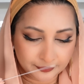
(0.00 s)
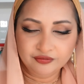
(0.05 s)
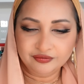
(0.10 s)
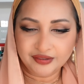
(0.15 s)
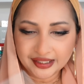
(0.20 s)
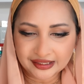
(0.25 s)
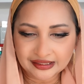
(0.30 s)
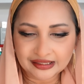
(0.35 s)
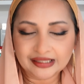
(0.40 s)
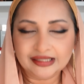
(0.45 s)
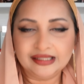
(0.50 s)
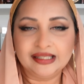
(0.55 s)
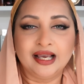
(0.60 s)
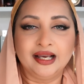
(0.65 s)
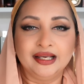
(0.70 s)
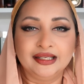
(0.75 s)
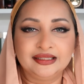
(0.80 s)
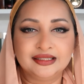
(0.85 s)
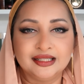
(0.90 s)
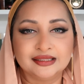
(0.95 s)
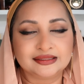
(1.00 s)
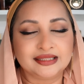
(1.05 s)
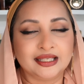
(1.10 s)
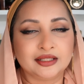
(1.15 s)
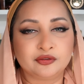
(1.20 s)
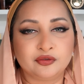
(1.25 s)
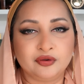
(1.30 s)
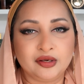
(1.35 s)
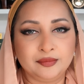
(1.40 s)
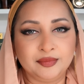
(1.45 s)
Finally, yeah, it does
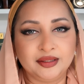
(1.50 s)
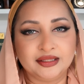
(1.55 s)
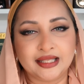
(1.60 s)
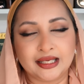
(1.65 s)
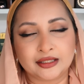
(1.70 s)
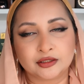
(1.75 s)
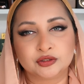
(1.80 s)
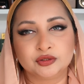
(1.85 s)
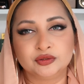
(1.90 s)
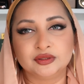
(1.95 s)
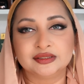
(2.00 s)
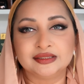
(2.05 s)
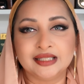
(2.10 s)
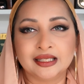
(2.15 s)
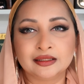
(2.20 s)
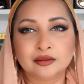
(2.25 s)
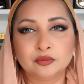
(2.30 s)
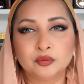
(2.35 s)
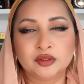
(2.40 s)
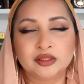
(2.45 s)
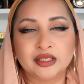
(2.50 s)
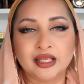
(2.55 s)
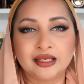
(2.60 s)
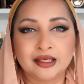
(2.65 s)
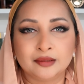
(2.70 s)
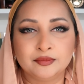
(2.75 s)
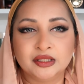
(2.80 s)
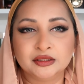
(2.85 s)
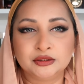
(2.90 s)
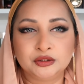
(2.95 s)
get creamy thanks to the sandalwood, and
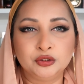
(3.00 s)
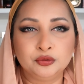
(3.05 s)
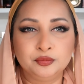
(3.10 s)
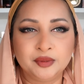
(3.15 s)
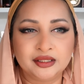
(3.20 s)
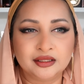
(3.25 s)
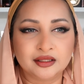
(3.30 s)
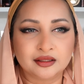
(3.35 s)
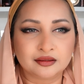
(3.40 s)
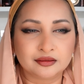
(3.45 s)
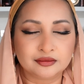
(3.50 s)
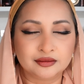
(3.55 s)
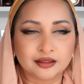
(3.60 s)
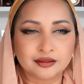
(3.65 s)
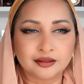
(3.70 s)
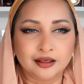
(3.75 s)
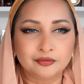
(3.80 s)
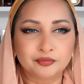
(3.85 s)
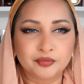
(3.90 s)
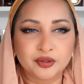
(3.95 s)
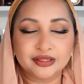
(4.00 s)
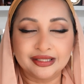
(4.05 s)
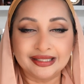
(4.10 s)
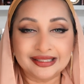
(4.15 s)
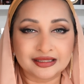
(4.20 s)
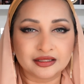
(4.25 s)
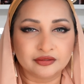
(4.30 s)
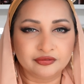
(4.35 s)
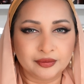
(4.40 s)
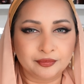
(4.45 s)
I'm assuming the culprit
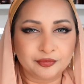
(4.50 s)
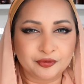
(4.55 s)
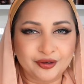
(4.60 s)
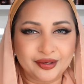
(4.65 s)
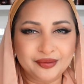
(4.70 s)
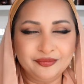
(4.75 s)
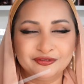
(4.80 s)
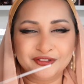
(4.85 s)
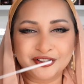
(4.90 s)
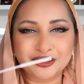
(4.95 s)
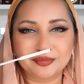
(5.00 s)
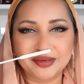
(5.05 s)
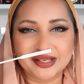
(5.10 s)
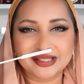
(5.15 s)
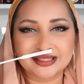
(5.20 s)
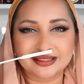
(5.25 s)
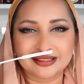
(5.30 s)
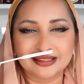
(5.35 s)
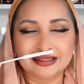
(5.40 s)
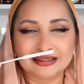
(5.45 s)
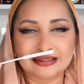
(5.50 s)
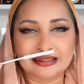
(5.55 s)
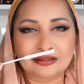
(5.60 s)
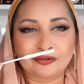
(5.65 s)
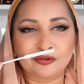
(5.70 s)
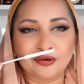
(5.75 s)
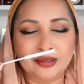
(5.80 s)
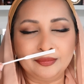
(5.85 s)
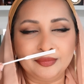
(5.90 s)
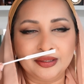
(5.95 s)
is the whipped cream, which makes it a little
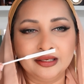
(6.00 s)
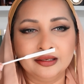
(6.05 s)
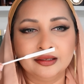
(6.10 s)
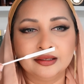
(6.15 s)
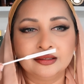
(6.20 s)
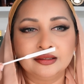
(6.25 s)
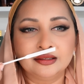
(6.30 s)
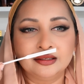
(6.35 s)
creamy.